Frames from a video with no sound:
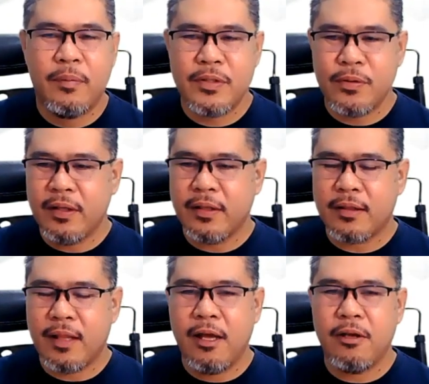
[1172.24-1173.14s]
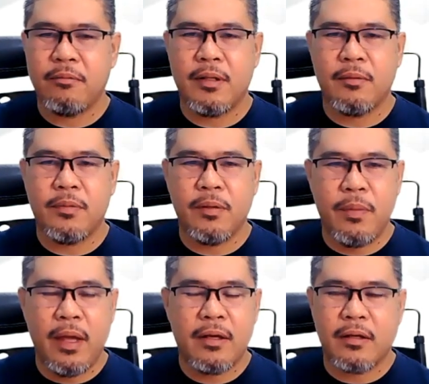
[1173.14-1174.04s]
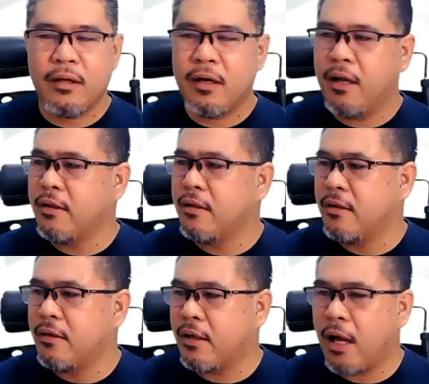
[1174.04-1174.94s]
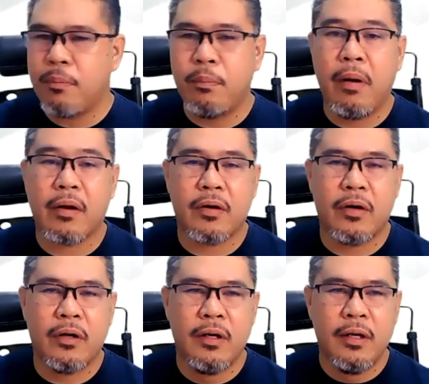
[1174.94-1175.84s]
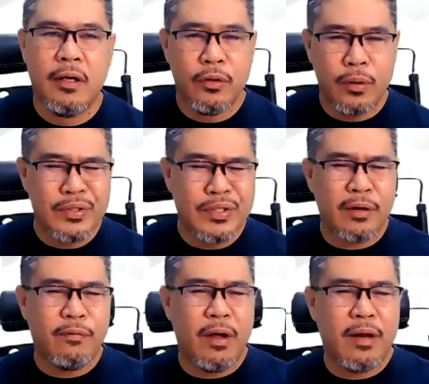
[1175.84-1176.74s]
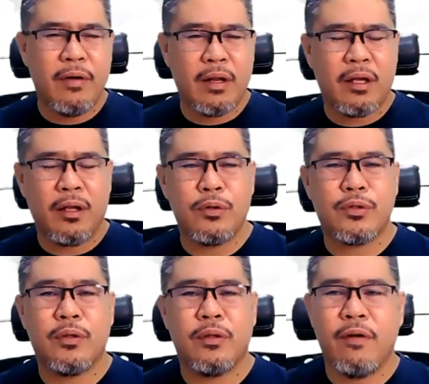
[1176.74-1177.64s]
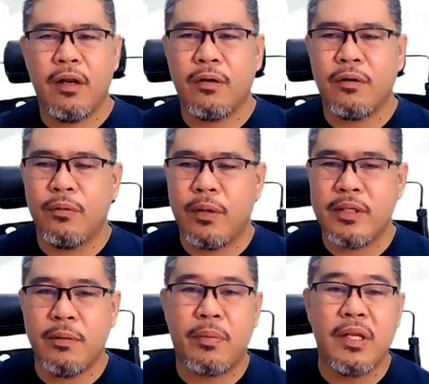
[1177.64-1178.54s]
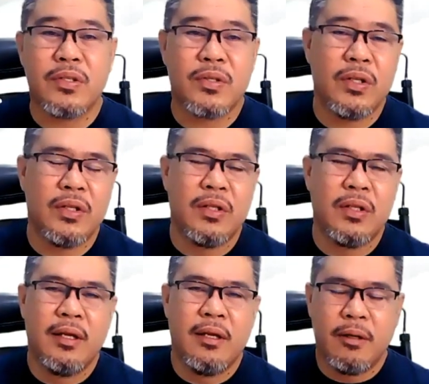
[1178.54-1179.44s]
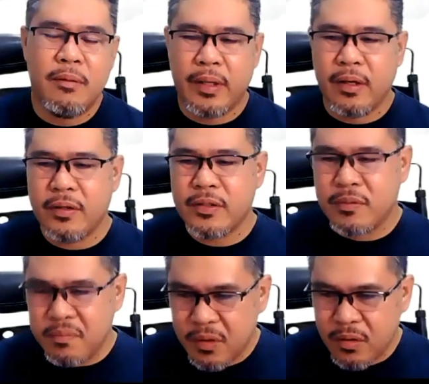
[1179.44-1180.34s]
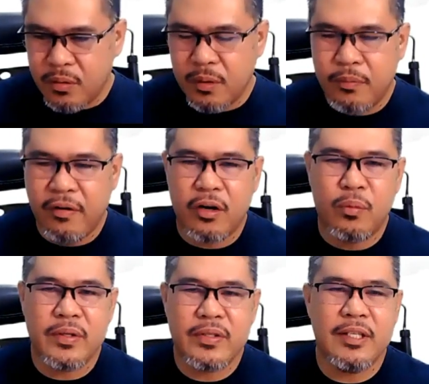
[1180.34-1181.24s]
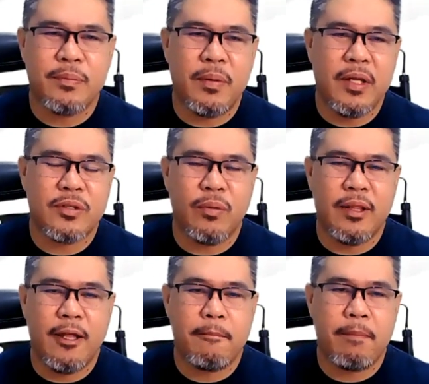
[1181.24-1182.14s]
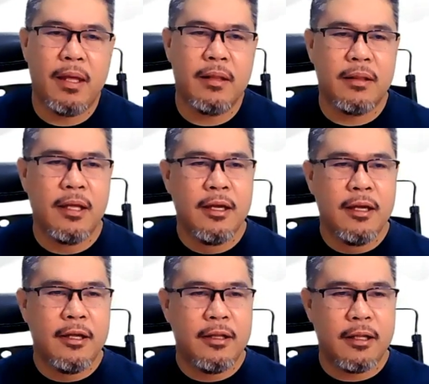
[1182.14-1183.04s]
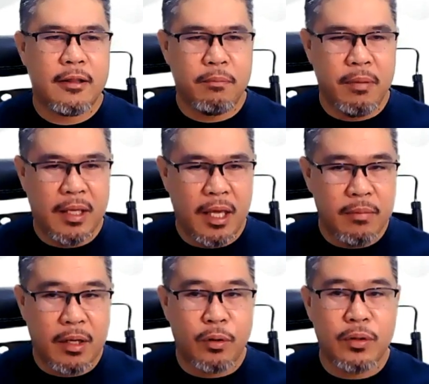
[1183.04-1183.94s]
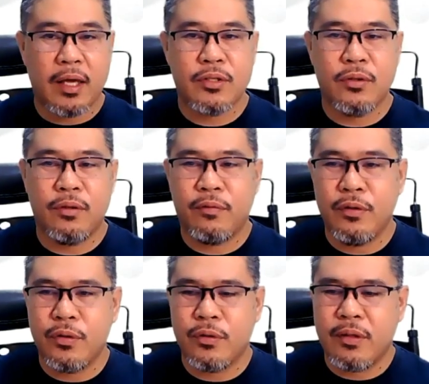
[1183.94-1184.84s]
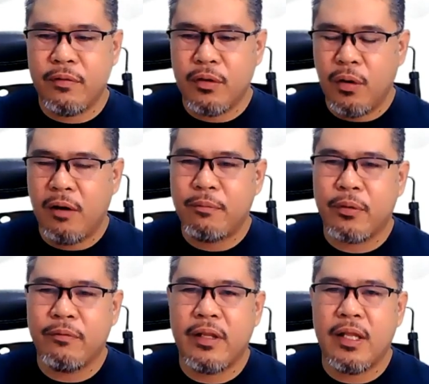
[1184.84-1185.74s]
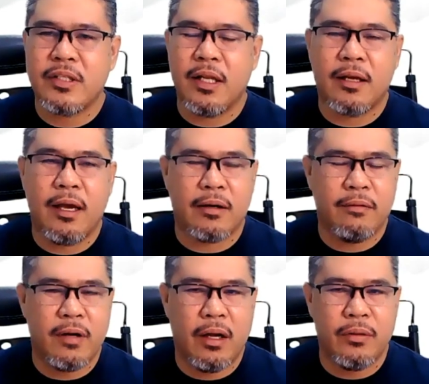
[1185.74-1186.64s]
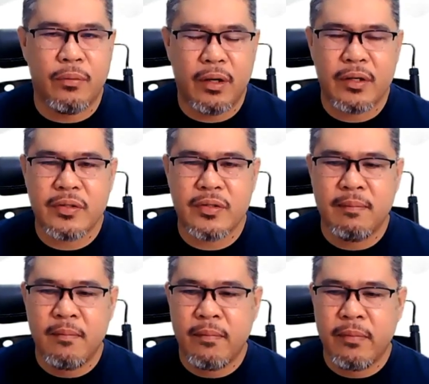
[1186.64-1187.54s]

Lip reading: But during the time, the baker and the cupbearer, those that are very, very close to the Pharaoh, was imprisoned because the Pharaoh was displeased with them. And that became a connection for Joseph. You know how providential care of God works?